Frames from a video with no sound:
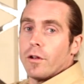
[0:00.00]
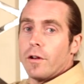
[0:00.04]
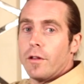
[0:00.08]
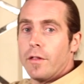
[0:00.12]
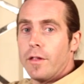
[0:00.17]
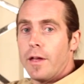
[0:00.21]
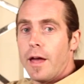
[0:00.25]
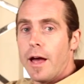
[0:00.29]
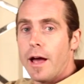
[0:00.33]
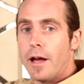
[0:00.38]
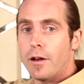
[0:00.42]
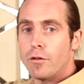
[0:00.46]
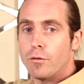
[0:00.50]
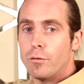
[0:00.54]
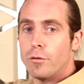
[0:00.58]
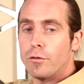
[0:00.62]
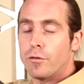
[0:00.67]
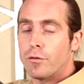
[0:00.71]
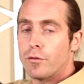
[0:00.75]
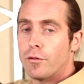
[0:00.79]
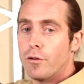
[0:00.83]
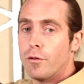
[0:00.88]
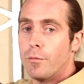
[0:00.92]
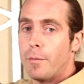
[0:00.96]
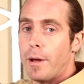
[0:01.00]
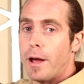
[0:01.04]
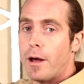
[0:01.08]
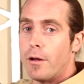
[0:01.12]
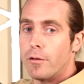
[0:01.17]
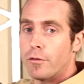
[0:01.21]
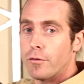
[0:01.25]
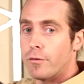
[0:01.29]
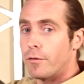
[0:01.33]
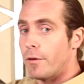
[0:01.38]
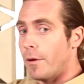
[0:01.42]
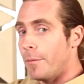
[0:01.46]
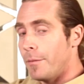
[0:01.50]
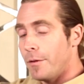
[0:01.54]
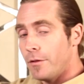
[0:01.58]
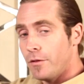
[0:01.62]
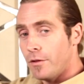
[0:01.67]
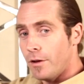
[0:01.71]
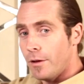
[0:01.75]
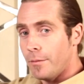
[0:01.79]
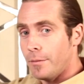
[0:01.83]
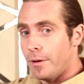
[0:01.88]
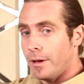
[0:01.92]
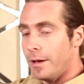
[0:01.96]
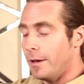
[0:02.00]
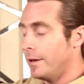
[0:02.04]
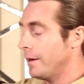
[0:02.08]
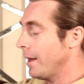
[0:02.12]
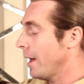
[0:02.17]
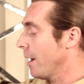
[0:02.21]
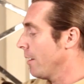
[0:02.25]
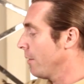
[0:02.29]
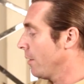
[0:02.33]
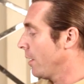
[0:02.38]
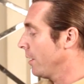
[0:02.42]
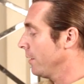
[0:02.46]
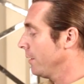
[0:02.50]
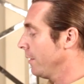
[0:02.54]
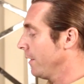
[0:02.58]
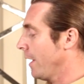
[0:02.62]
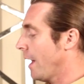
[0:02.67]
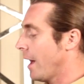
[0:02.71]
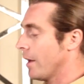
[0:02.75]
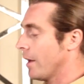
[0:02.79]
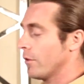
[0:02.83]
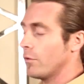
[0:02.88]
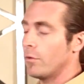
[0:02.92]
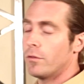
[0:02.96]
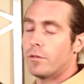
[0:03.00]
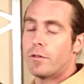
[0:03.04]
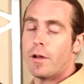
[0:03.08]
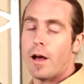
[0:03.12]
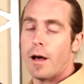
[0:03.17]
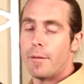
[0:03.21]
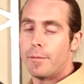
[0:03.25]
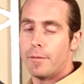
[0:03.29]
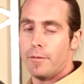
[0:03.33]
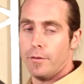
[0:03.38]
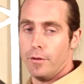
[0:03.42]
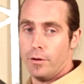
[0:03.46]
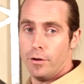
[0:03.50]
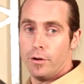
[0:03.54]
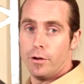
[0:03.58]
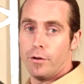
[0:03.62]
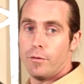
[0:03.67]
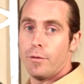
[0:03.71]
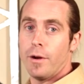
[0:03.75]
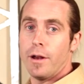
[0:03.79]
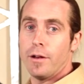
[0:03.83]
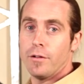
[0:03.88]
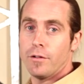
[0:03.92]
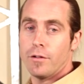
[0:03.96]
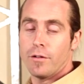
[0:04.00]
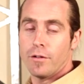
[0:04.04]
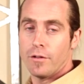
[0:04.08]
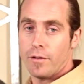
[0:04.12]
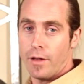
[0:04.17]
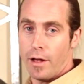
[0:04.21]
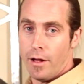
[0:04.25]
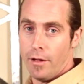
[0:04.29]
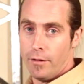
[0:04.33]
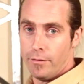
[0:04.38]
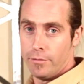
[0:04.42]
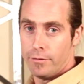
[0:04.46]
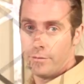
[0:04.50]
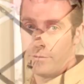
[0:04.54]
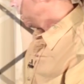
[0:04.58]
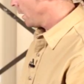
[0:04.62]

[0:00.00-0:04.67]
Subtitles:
onto the actual screw mounts from the chimney down onto the actual top of the hood range itself.